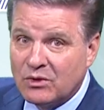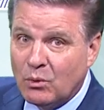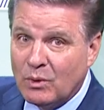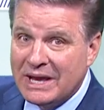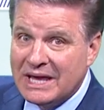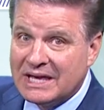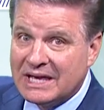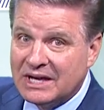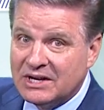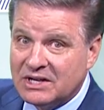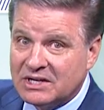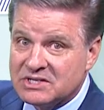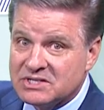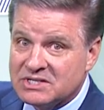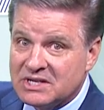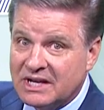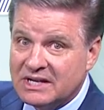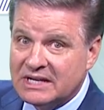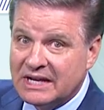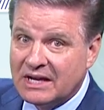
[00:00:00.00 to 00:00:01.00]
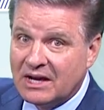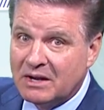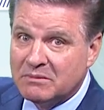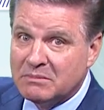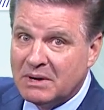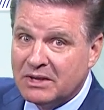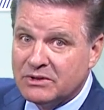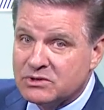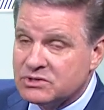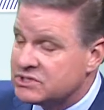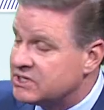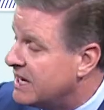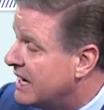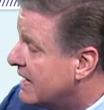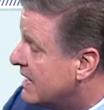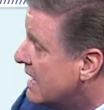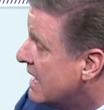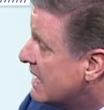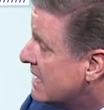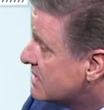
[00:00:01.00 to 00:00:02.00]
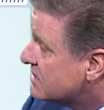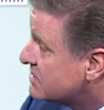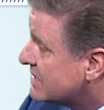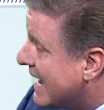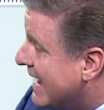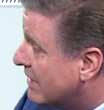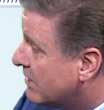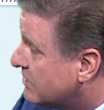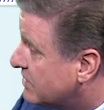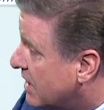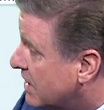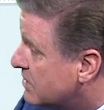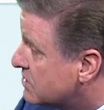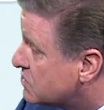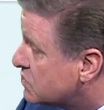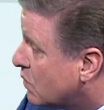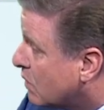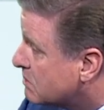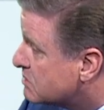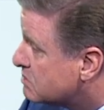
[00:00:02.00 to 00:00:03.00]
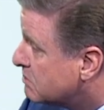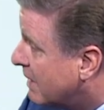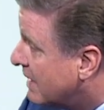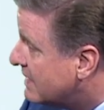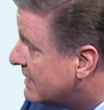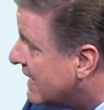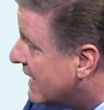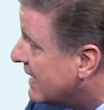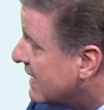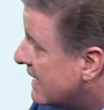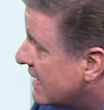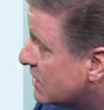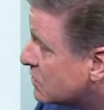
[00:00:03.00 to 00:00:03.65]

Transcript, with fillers: of the weekend on Sunday on Mother's Day. Scattered thunderstorms Monday,